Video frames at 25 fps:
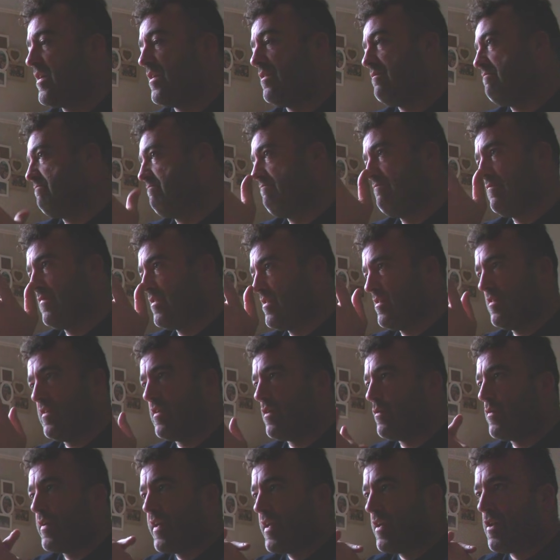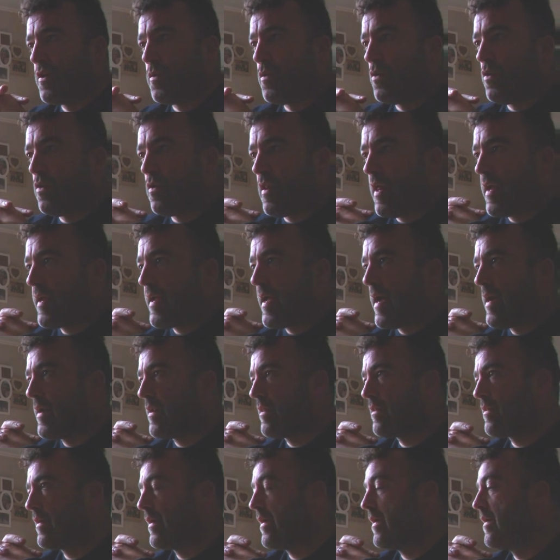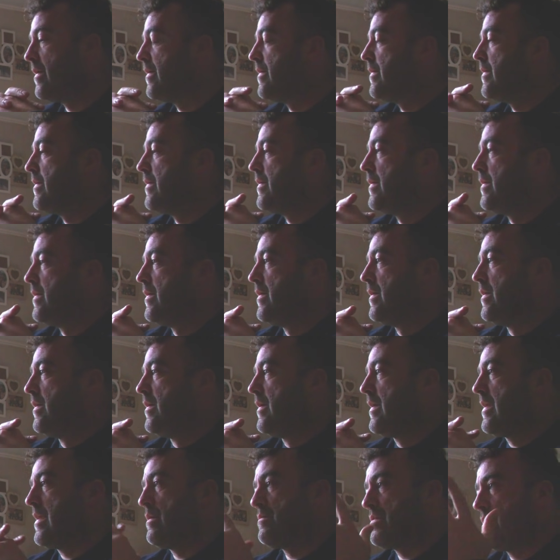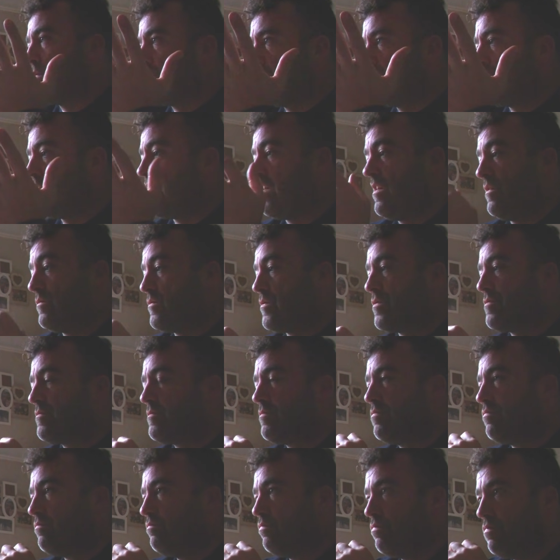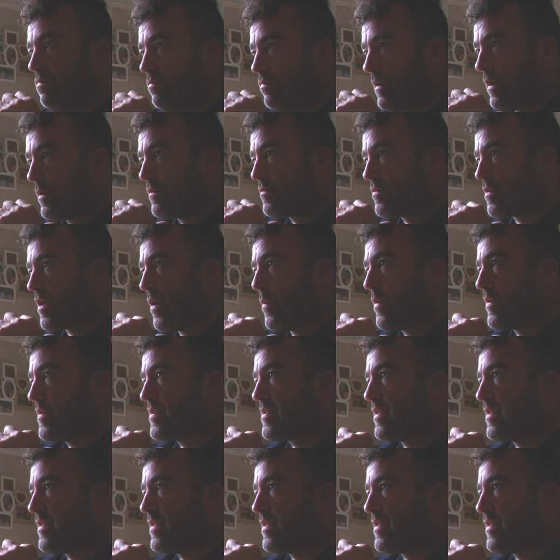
can do all that kind of thing. And I was like, well, no, I'll just go and.